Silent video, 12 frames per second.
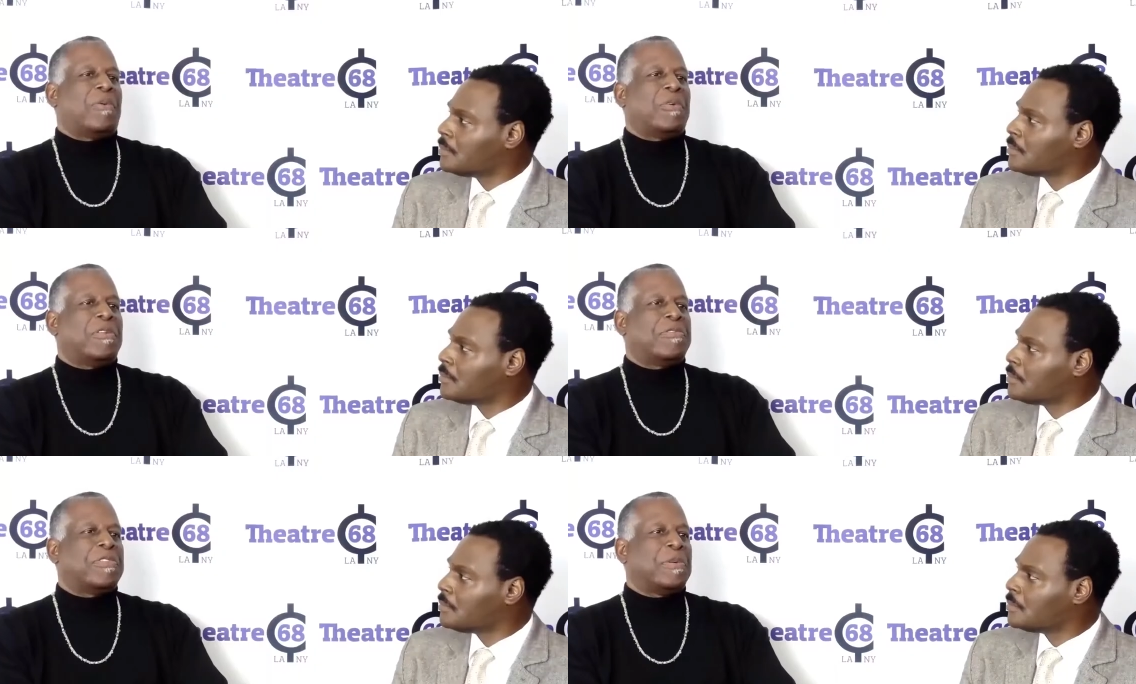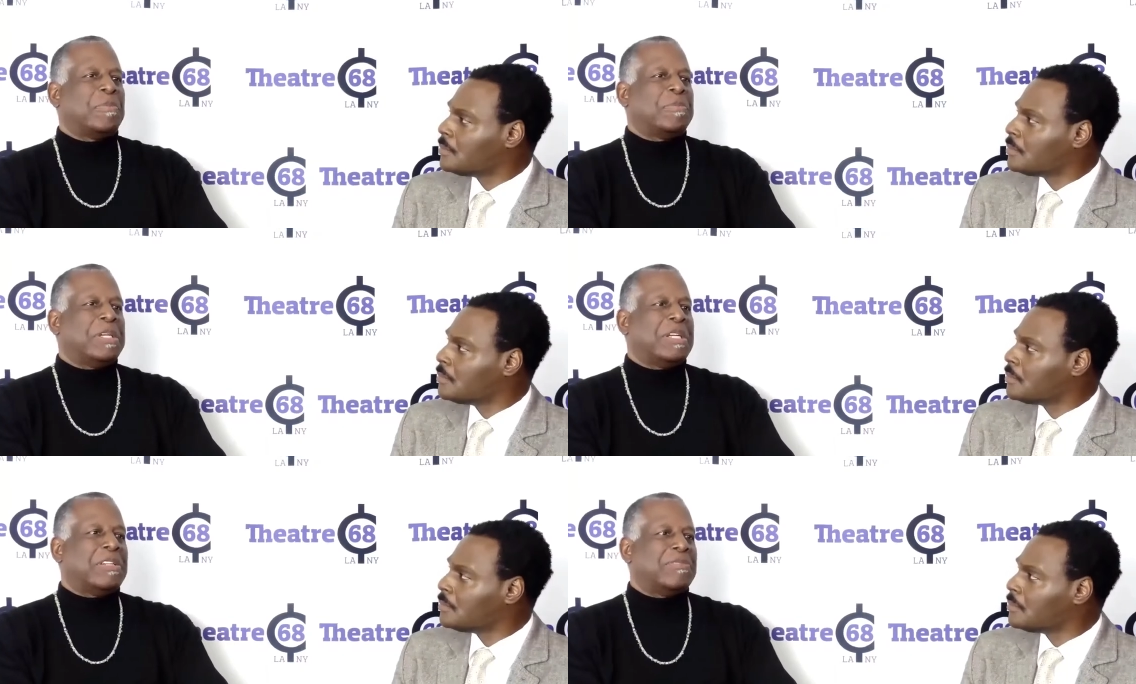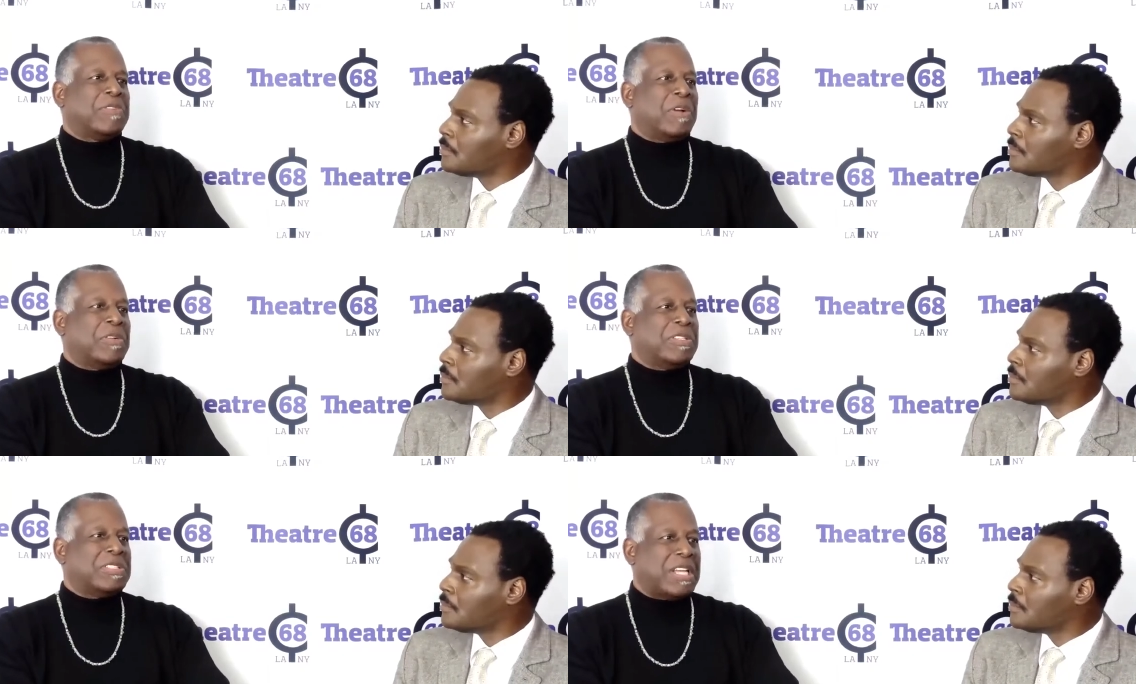Speaker 1: I went from being
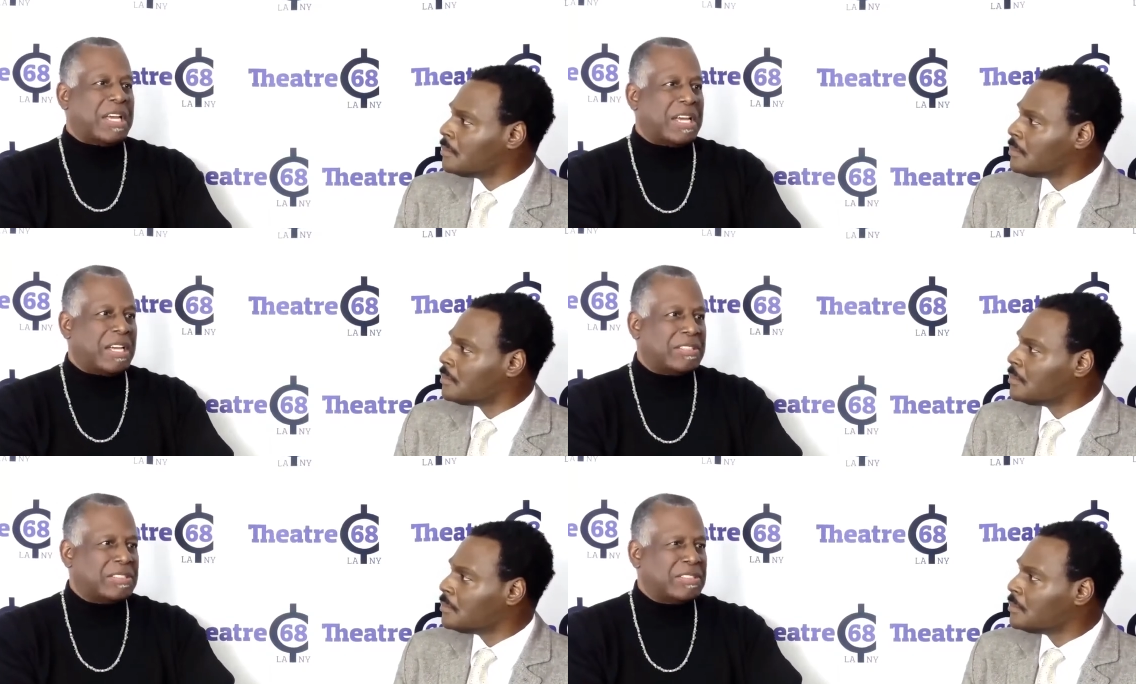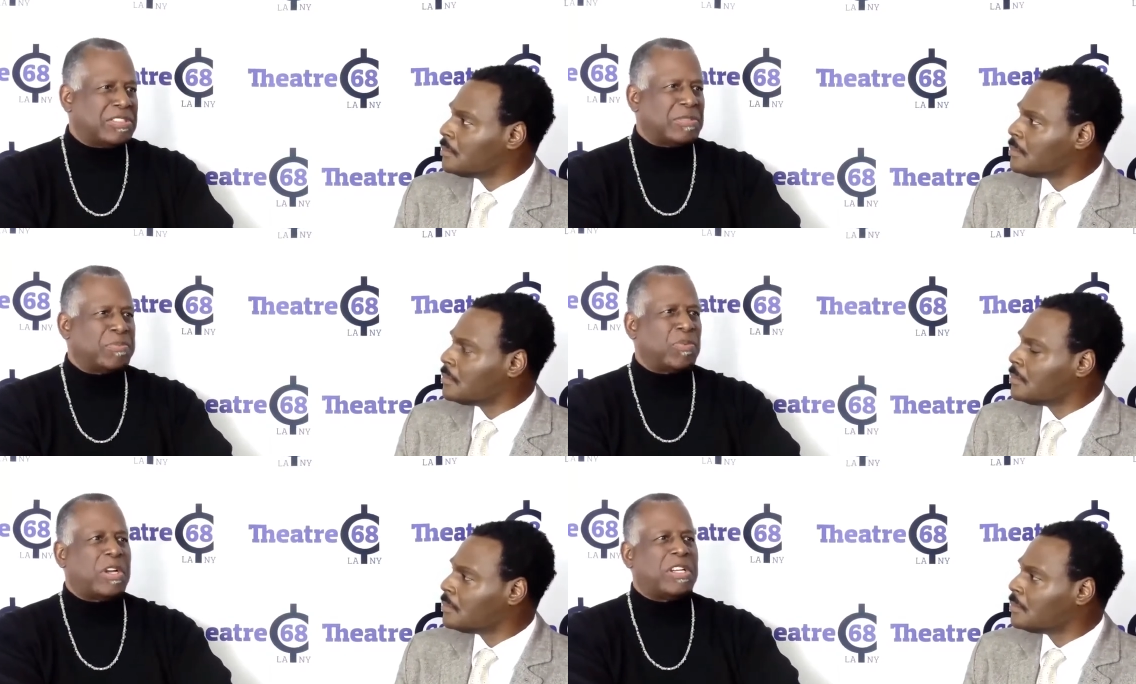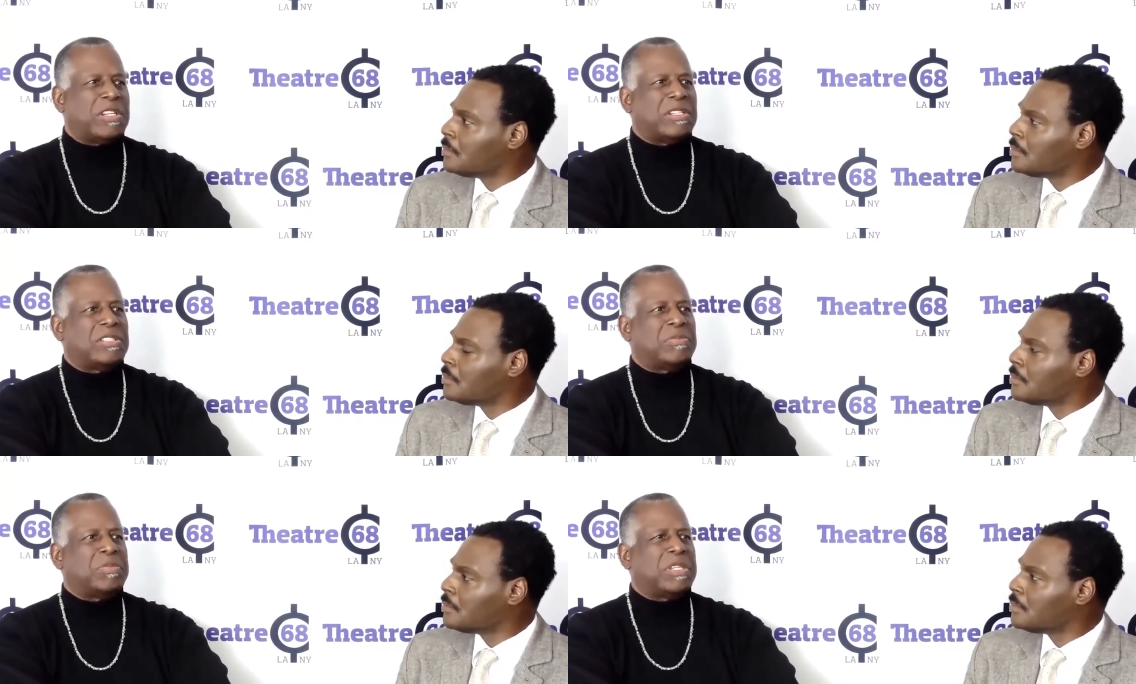very sad,
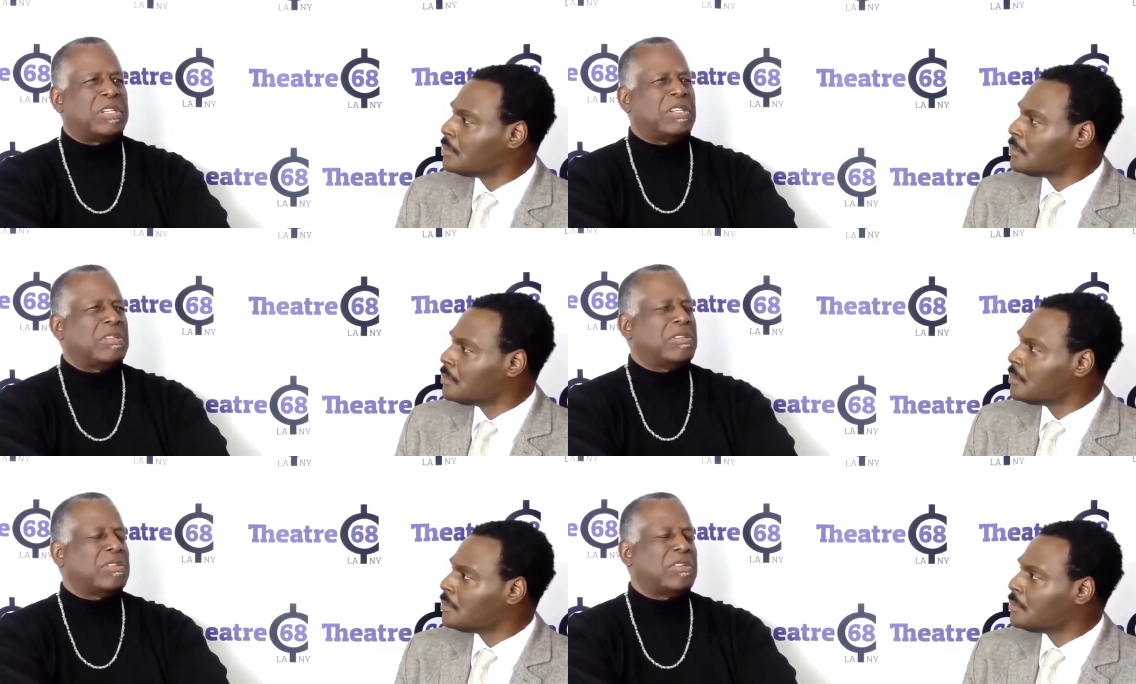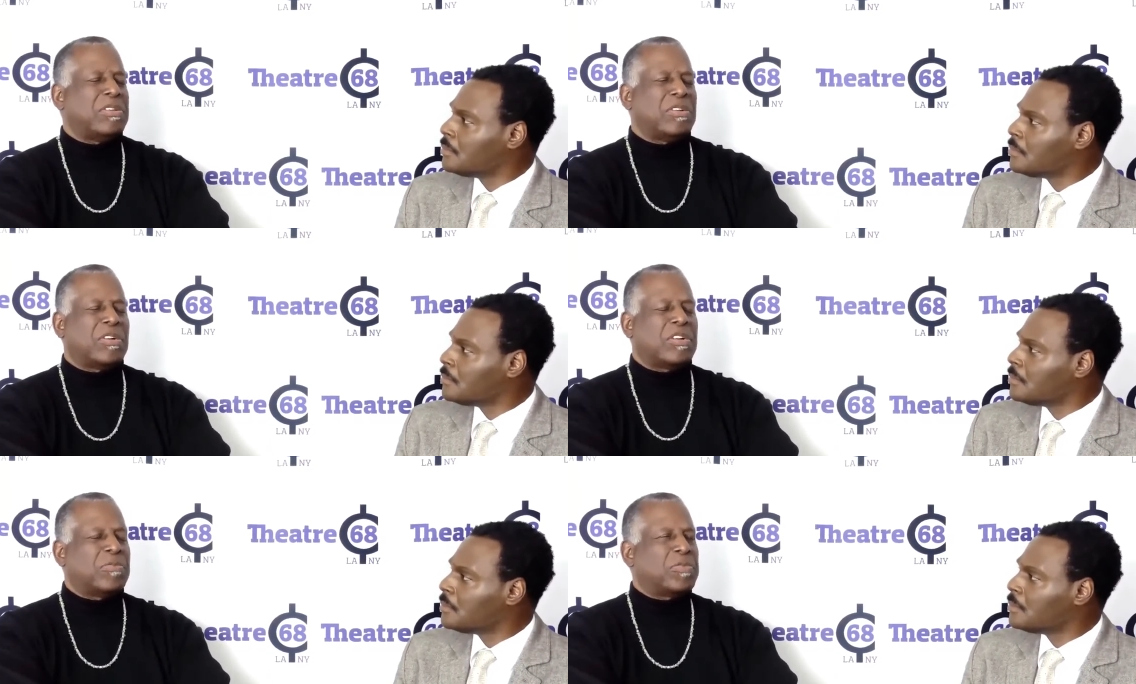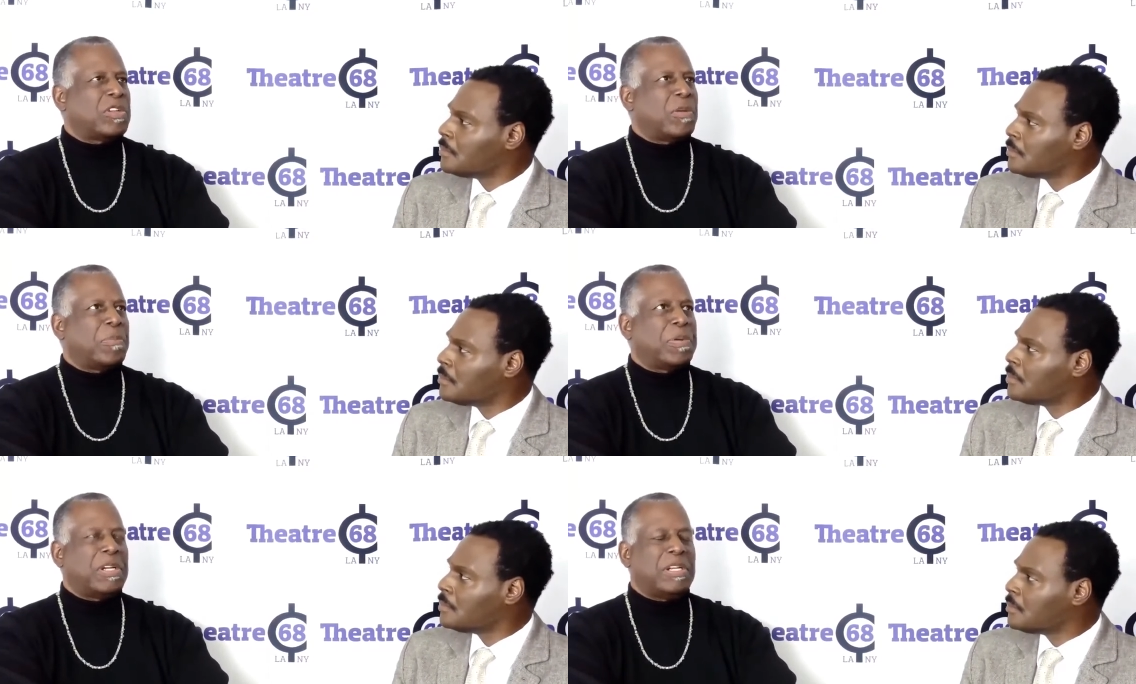disappointed, to being, you know, com
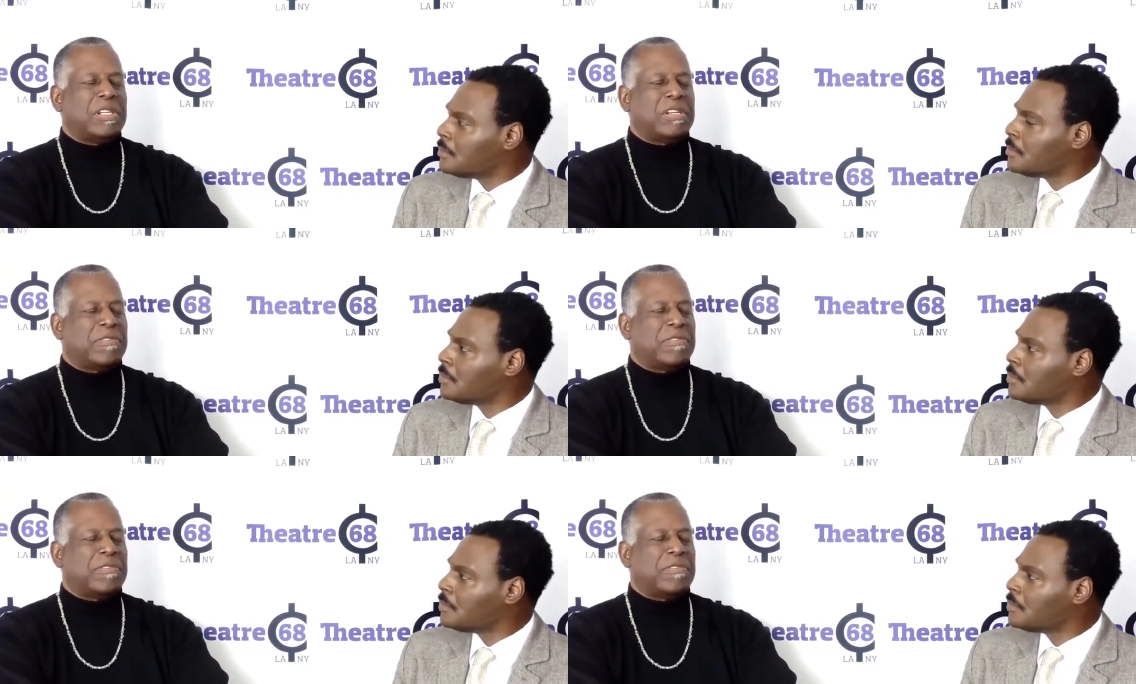completely